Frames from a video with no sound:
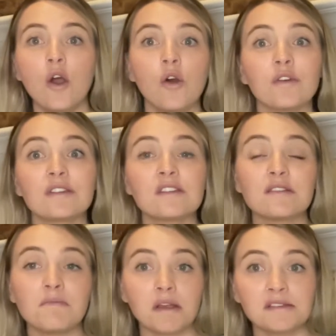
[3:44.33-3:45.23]
oh, this is
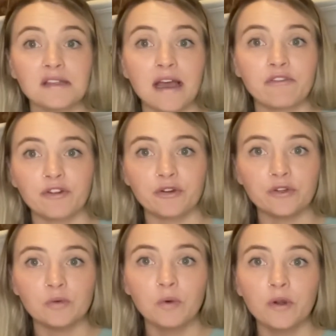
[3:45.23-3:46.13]
a must-have for a
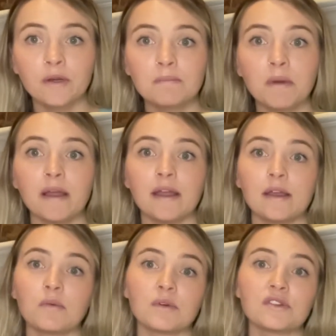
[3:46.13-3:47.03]
newborn, but
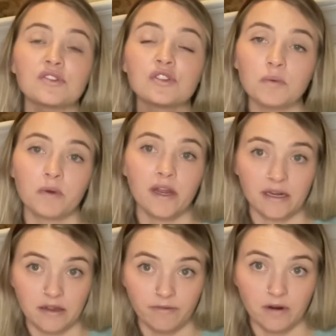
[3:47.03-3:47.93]
it was super
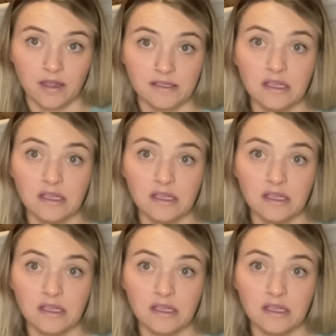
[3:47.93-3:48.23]
handy for us.